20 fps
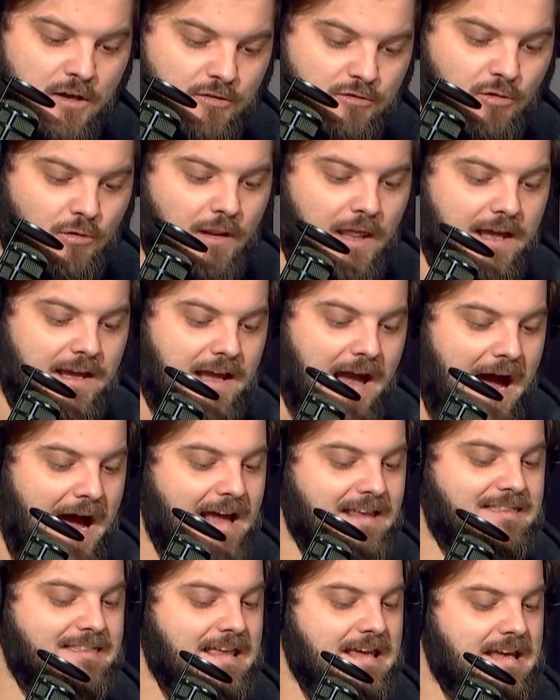So, like,
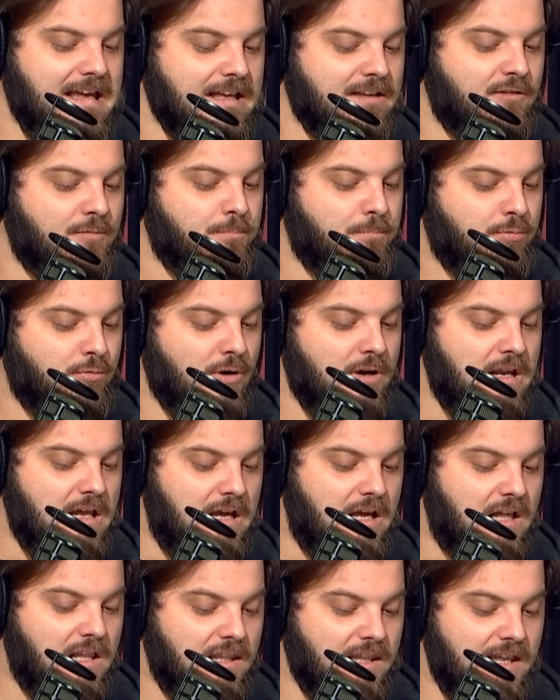I think it's
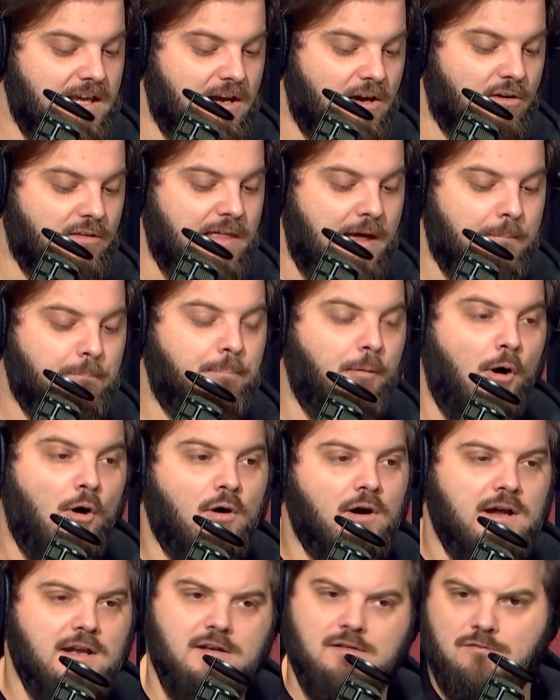pretty clear that
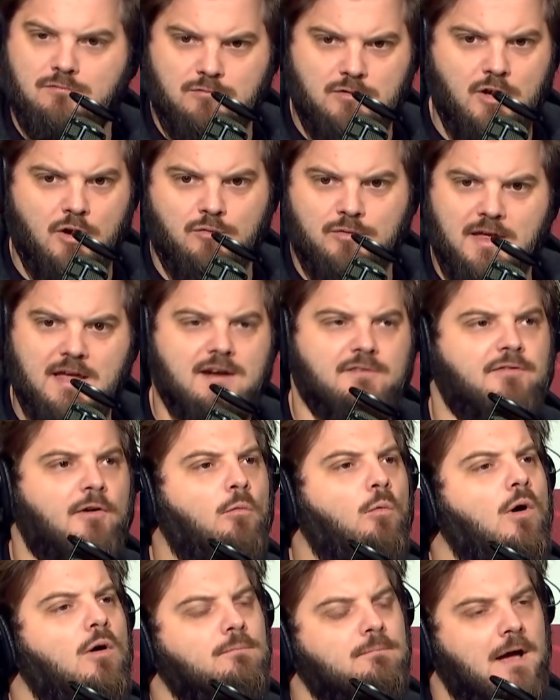barring, you know, the
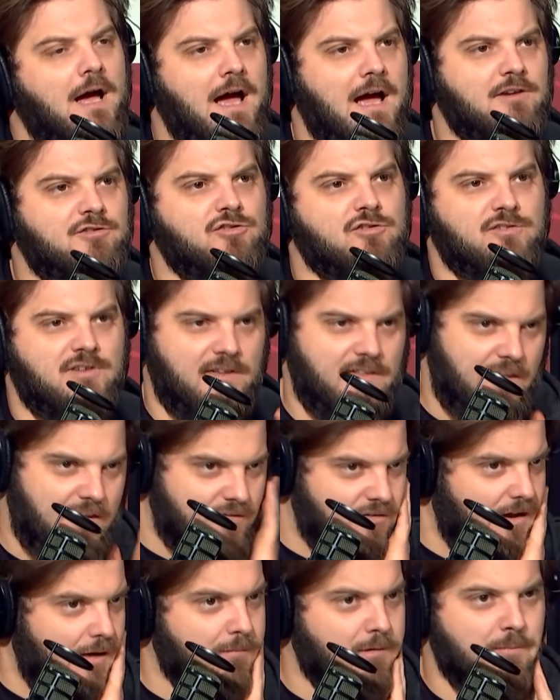NFL, well, I should say
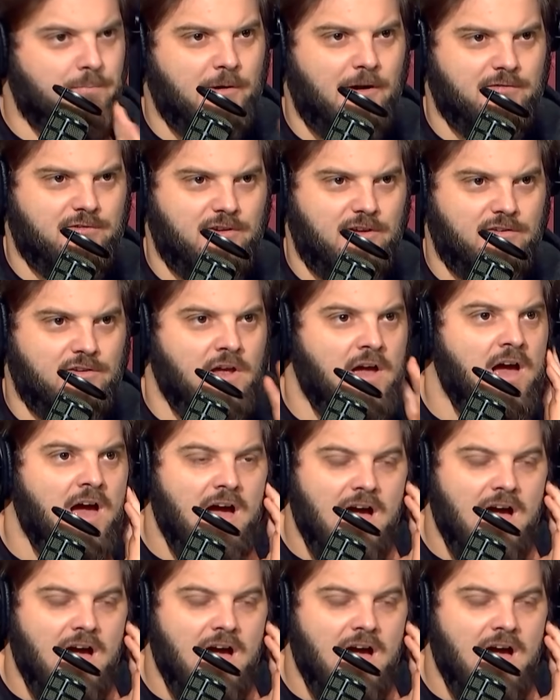this. I'm going to preface this.